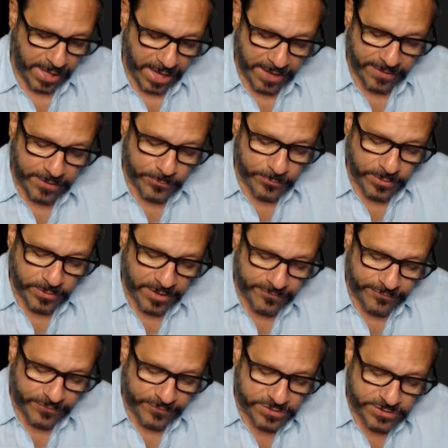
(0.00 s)
And then we'll have
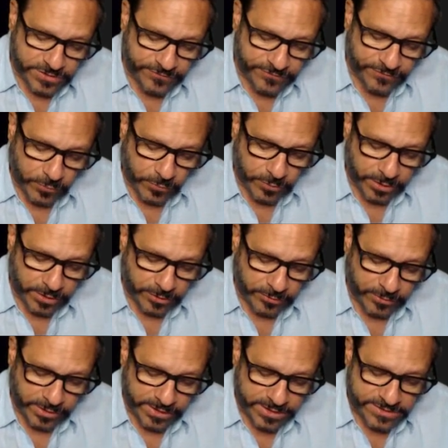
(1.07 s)
function 4 here
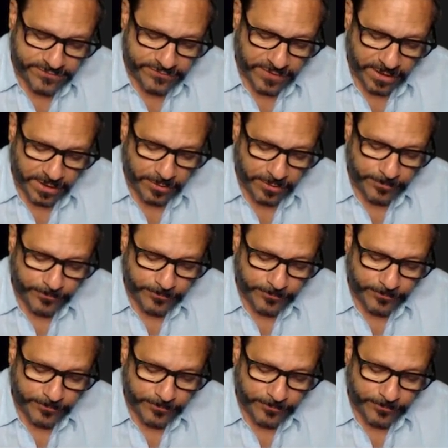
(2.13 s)
in its file.